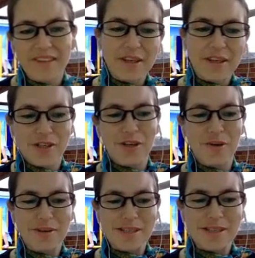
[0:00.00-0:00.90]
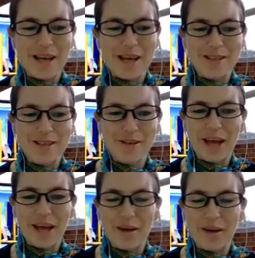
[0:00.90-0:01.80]
just a couple of slides, who I
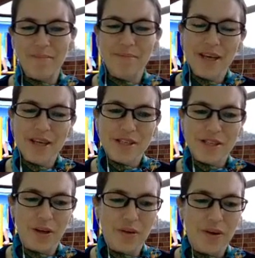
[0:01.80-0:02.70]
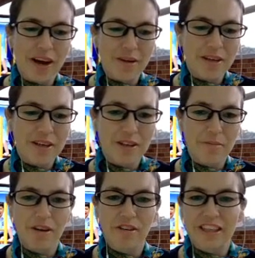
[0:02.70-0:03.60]
am. So I'm here at the
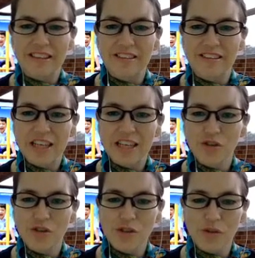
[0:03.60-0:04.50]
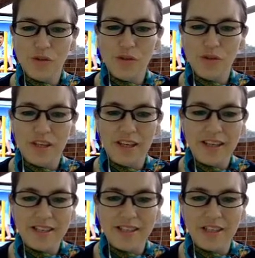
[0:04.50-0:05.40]
American International School and I
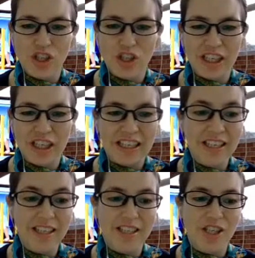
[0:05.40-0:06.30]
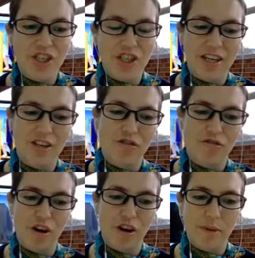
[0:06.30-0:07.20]
teach English and
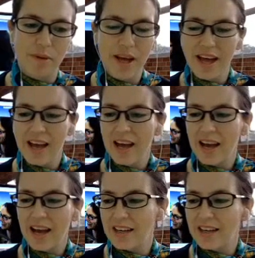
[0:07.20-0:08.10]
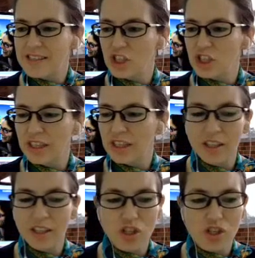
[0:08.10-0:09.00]
drama. I teach
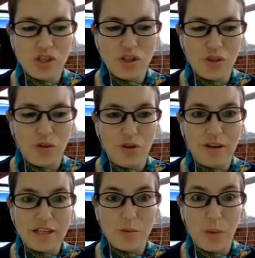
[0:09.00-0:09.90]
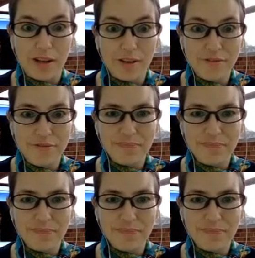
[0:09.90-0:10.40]
English to grade 12.